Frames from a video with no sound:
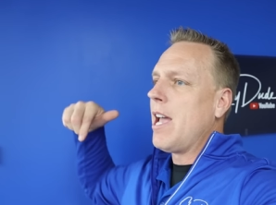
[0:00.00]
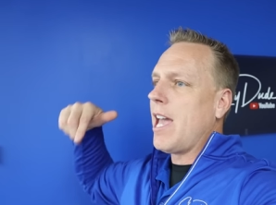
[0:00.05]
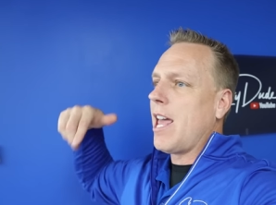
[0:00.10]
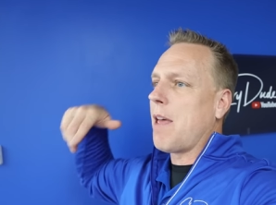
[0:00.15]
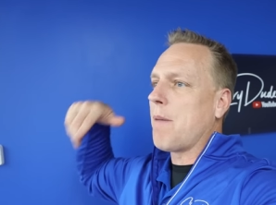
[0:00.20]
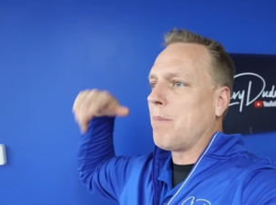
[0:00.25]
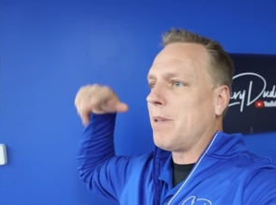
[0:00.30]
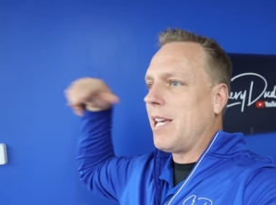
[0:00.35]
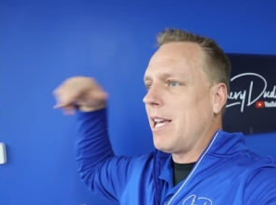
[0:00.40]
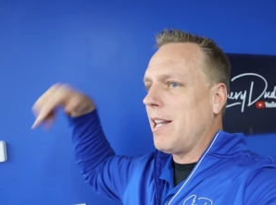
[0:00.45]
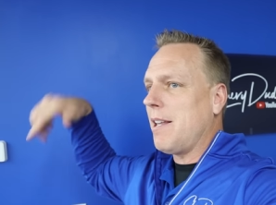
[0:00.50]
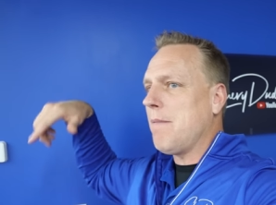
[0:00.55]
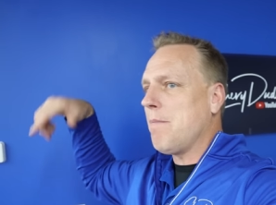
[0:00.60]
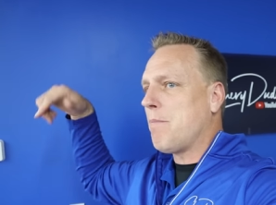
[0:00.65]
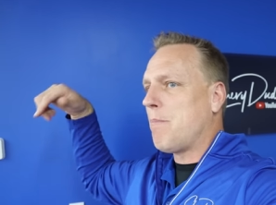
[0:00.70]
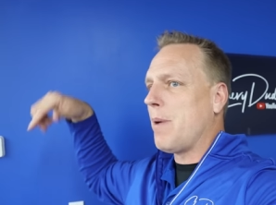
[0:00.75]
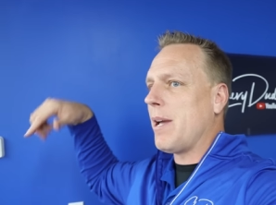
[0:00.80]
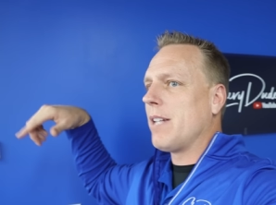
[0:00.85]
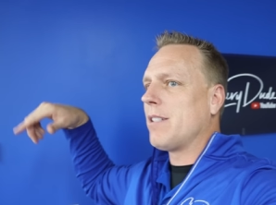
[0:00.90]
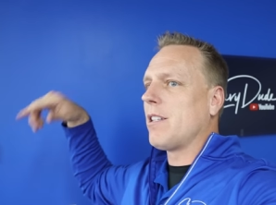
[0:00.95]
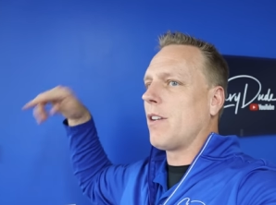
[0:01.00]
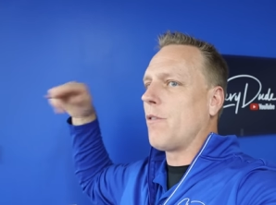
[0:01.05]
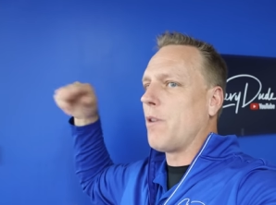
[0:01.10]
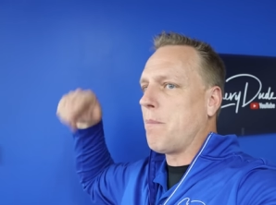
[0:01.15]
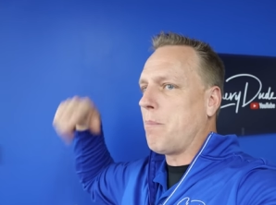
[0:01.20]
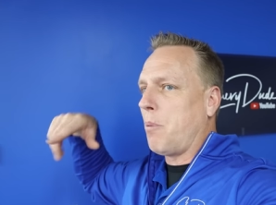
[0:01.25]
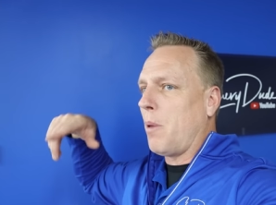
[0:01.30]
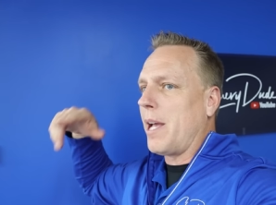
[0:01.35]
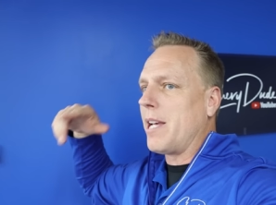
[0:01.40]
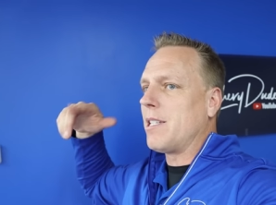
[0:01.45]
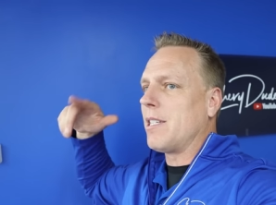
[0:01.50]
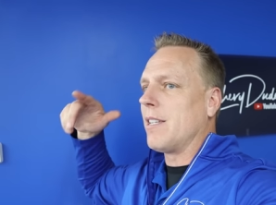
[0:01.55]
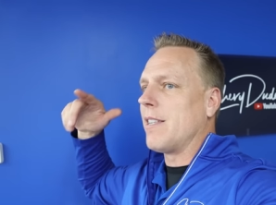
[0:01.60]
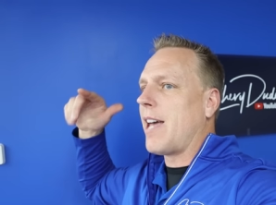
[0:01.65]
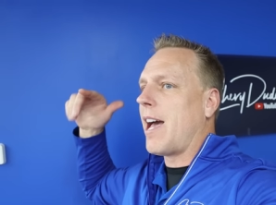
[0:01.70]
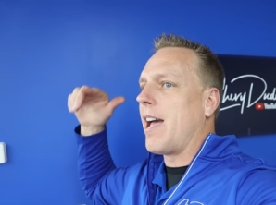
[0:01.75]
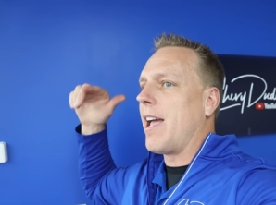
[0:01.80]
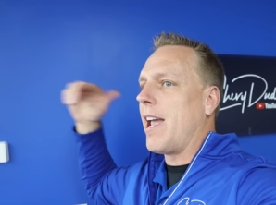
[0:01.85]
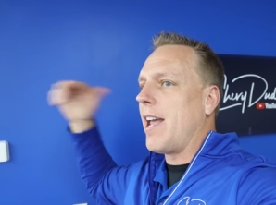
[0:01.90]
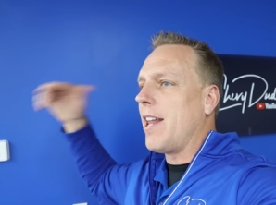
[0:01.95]
And I'm getting bids on replacing
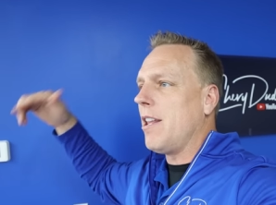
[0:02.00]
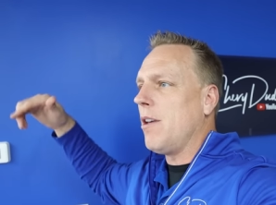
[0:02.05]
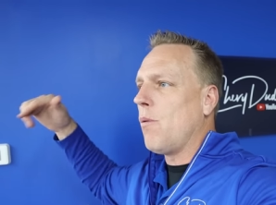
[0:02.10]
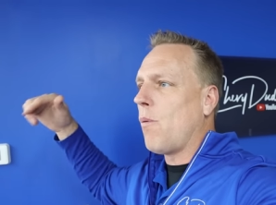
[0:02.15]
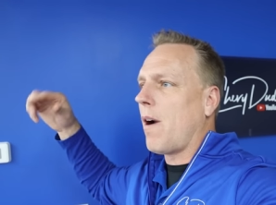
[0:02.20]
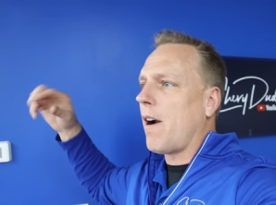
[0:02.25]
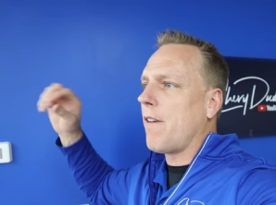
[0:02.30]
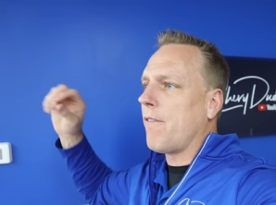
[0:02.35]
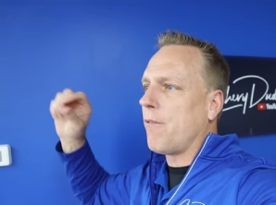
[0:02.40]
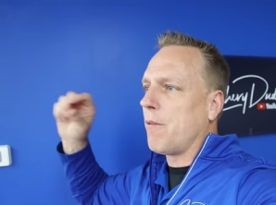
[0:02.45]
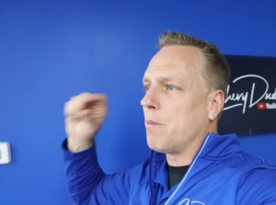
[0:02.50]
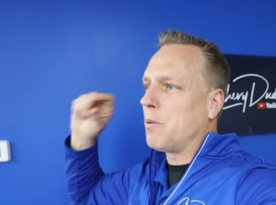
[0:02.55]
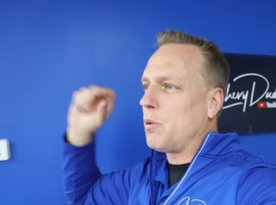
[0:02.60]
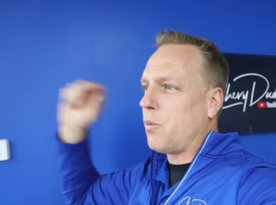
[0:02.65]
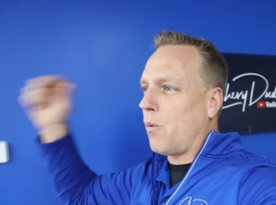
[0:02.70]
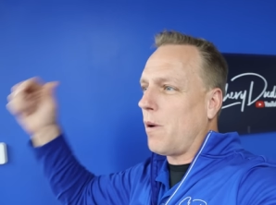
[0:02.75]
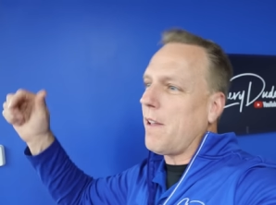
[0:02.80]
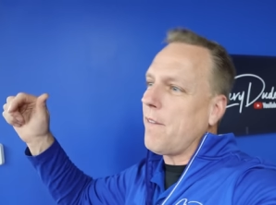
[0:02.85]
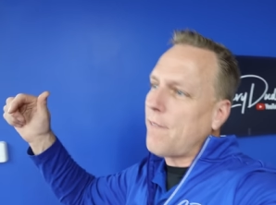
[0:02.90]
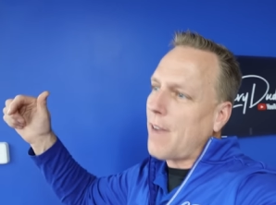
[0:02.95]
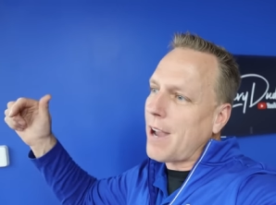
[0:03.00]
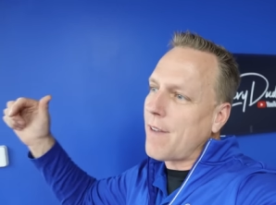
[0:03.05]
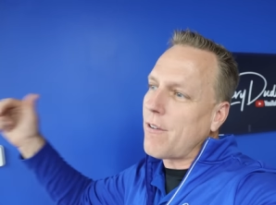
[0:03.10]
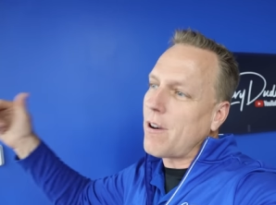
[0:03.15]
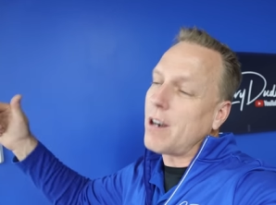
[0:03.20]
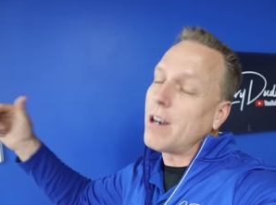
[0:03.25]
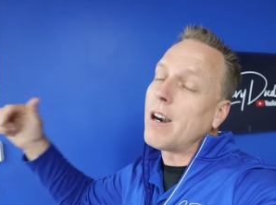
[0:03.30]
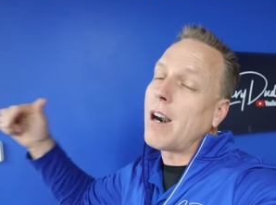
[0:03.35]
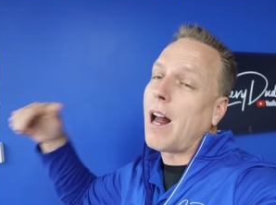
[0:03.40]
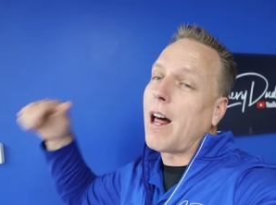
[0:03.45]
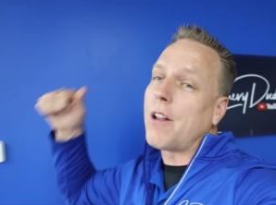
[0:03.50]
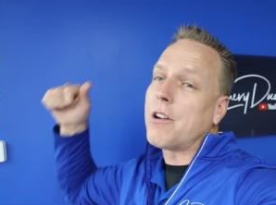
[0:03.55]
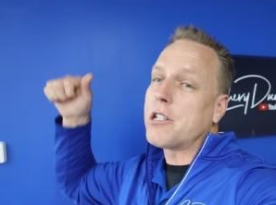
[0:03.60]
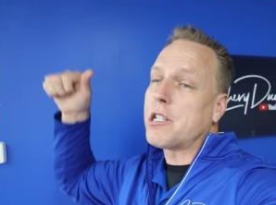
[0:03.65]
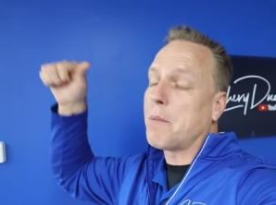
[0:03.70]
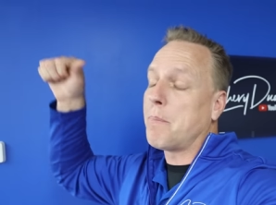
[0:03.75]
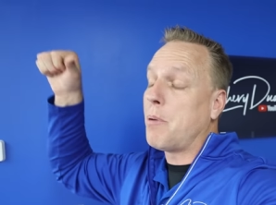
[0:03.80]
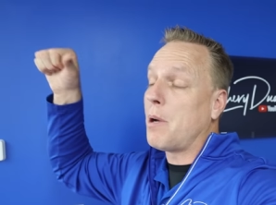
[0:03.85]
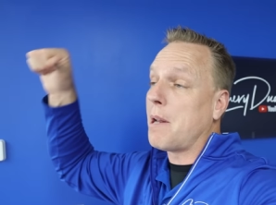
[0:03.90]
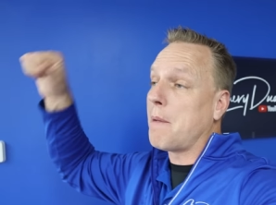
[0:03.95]
that anywhere from twenty-five hundred dollars
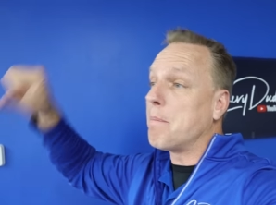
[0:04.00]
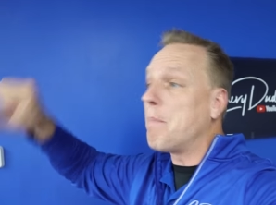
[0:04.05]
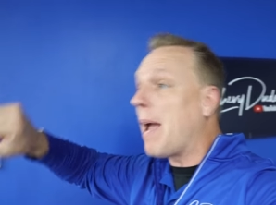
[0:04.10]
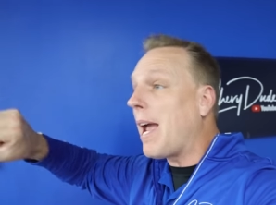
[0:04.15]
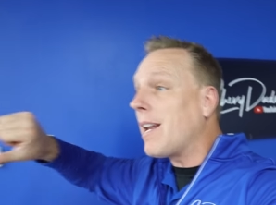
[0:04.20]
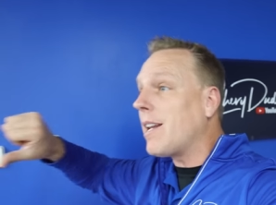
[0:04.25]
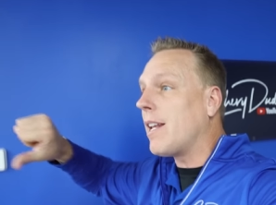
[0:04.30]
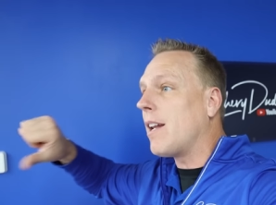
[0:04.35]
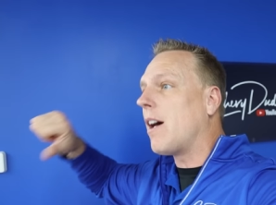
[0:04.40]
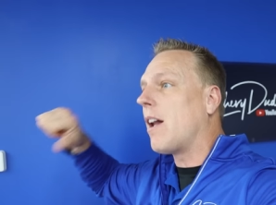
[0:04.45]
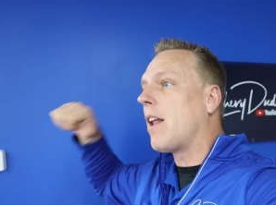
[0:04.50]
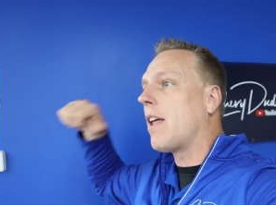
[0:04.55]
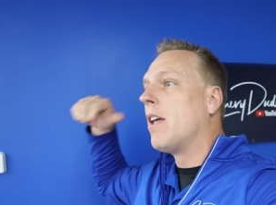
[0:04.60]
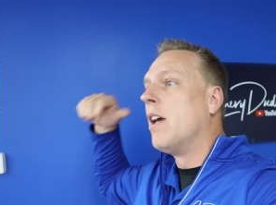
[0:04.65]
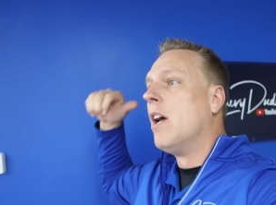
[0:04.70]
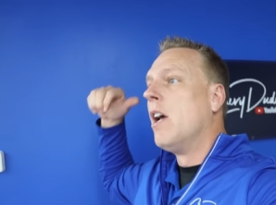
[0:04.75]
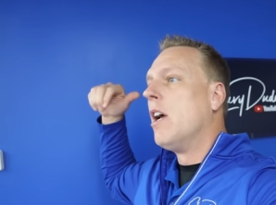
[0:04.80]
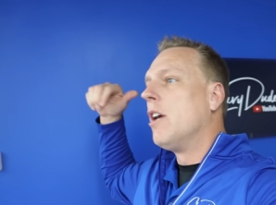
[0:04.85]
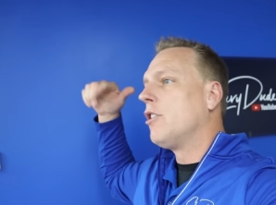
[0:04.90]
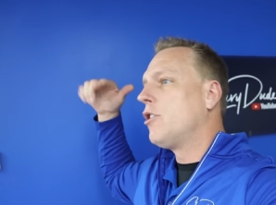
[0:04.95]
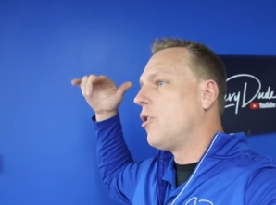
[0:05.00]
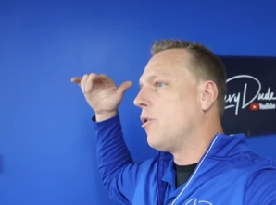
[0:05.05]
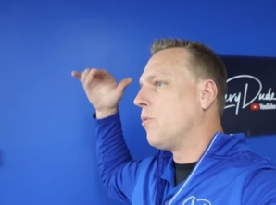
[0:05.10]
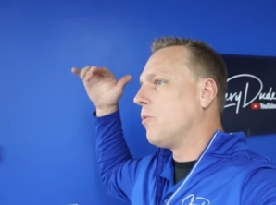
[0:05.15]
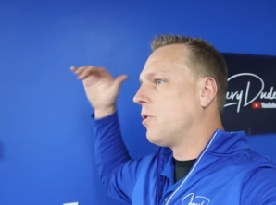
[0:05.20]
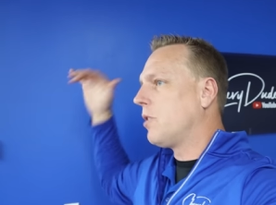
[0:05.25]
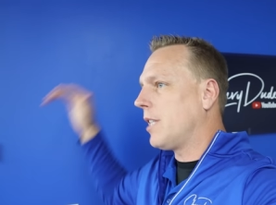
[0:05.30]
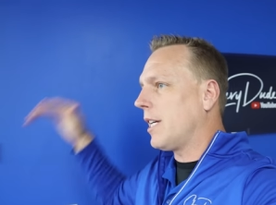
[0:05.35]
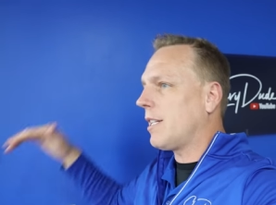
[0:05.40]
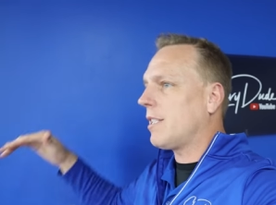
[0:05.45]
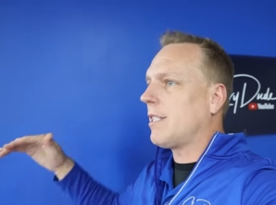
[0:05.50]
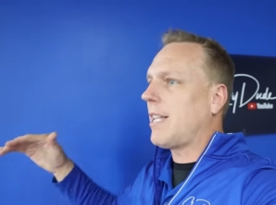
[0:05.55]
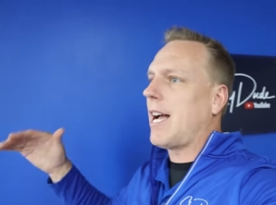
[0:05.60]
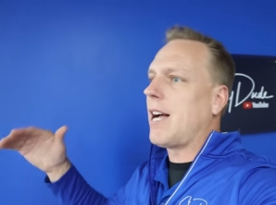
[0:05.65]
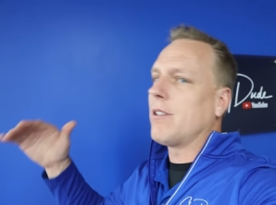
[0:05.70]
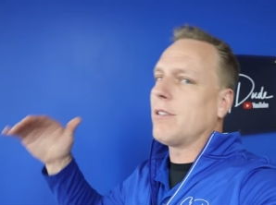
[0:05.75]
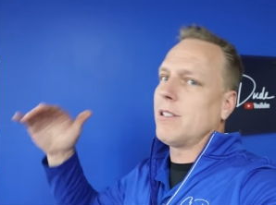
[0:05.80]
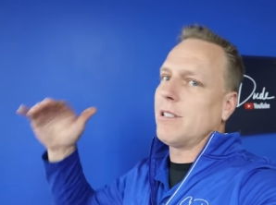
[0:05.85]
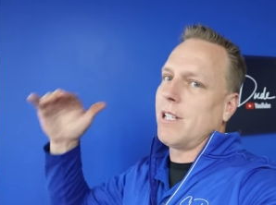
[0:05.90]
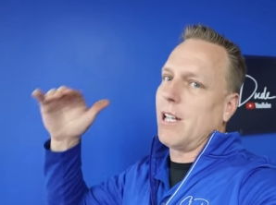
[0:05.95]
to put a Band-Aid on it to six
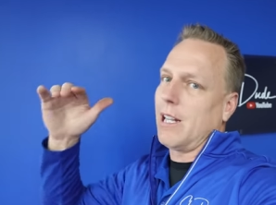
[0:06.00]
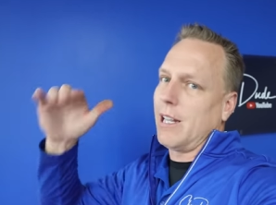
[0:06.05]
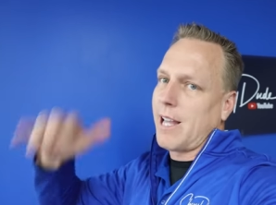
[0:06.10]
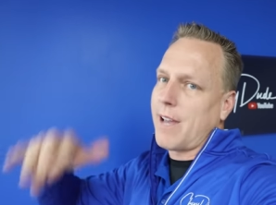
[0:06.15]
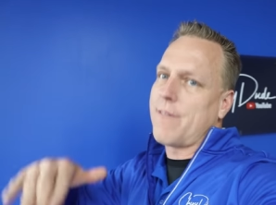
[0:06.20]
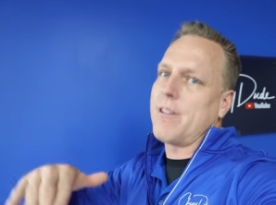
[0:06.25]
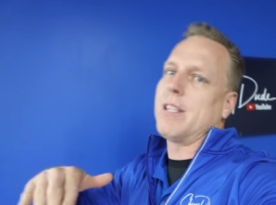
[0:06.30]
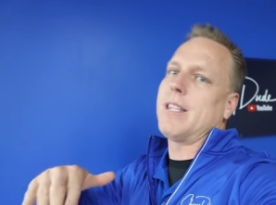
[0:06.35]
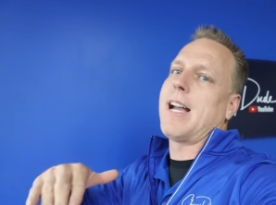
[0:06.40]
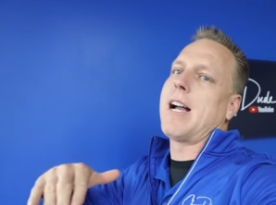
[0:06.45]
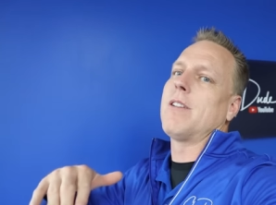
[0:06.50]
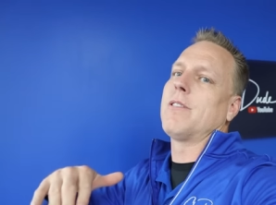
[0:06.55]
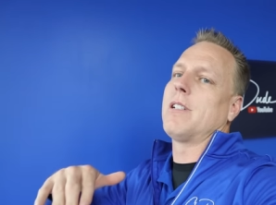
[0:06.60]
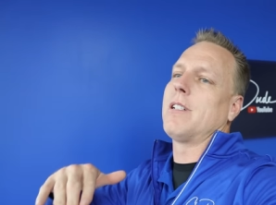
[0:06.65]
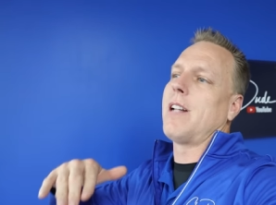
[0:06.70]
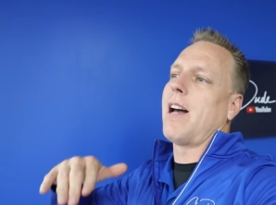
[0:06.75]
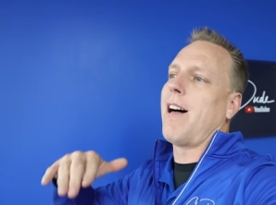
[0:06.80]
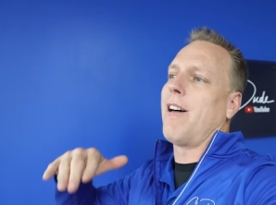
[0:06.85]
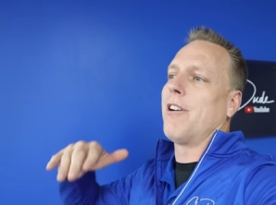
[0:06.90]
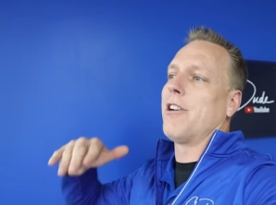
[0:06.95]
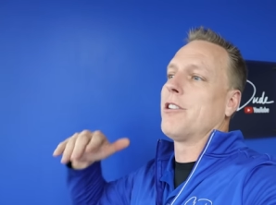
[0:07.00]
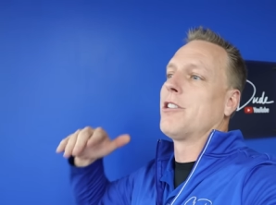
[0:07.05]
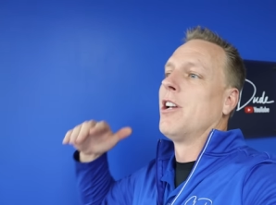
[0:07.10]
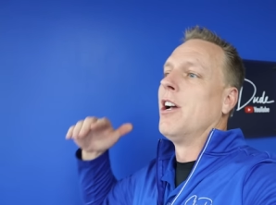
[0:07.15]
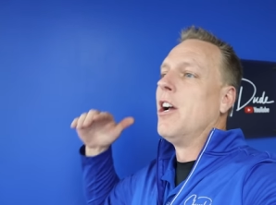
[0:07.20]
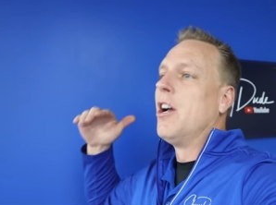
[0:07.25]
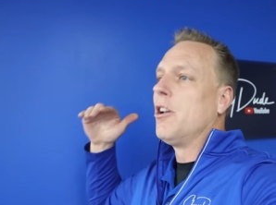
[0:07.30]
thousand dollars to eleven thousand dollars